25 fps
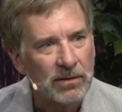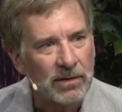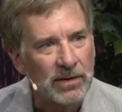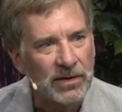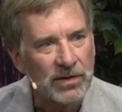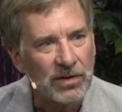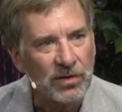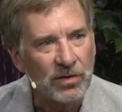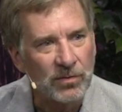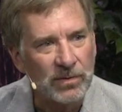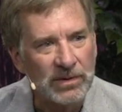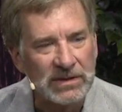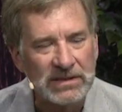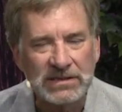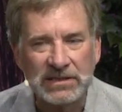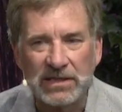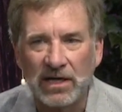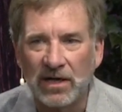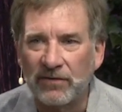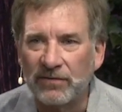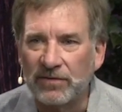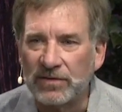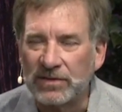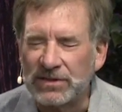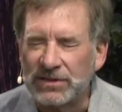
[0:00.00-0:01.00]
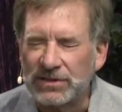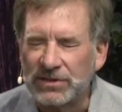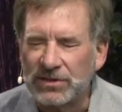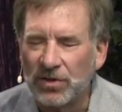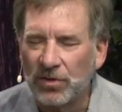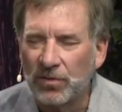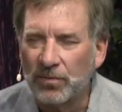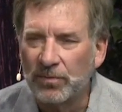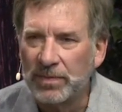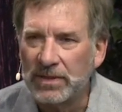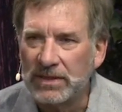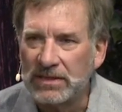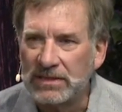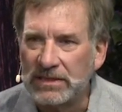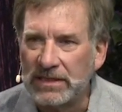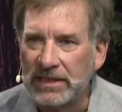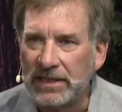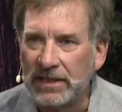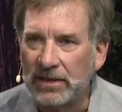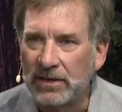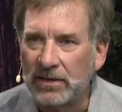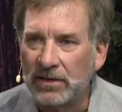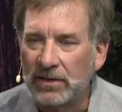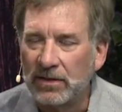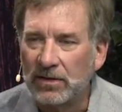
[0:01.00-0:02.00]
The human self is so
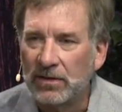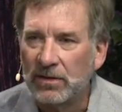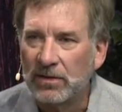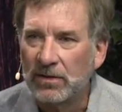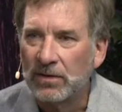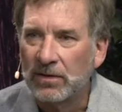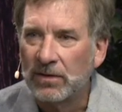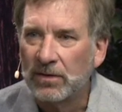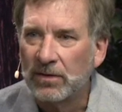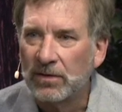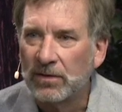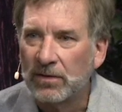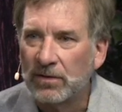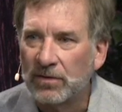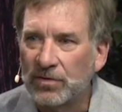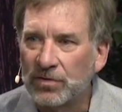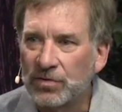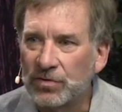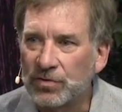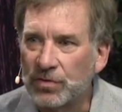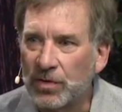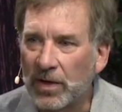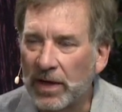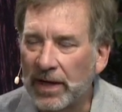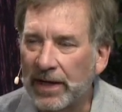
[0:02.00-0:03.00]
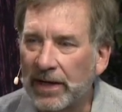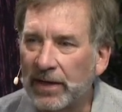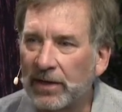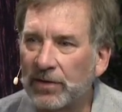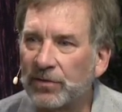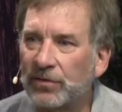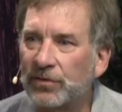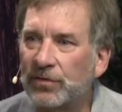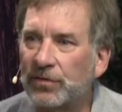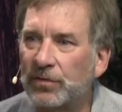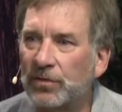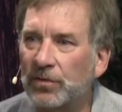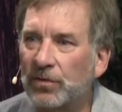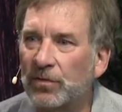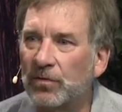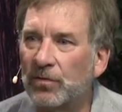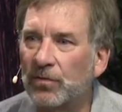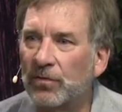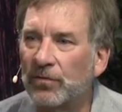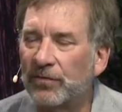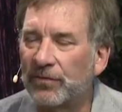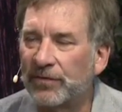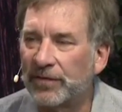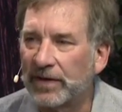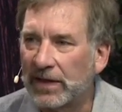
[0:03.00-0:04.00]
busy trying to
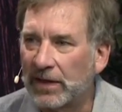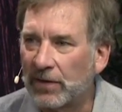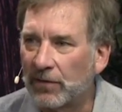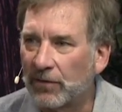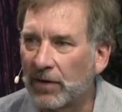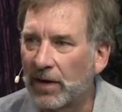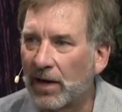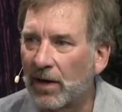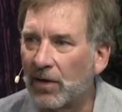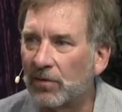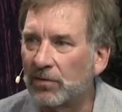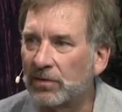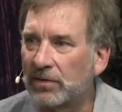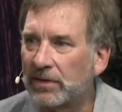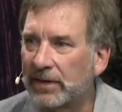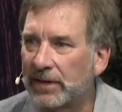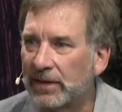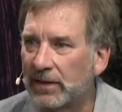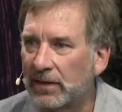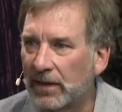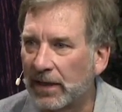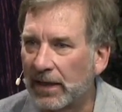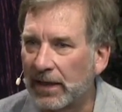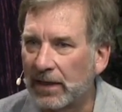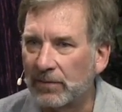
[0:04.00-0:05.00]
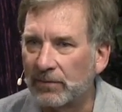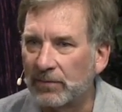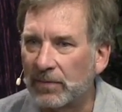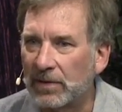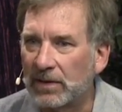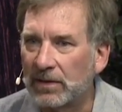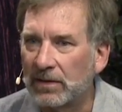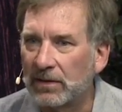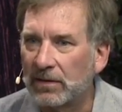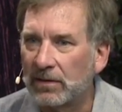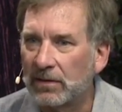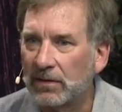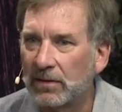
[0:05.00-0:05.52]
figure out enlightenment.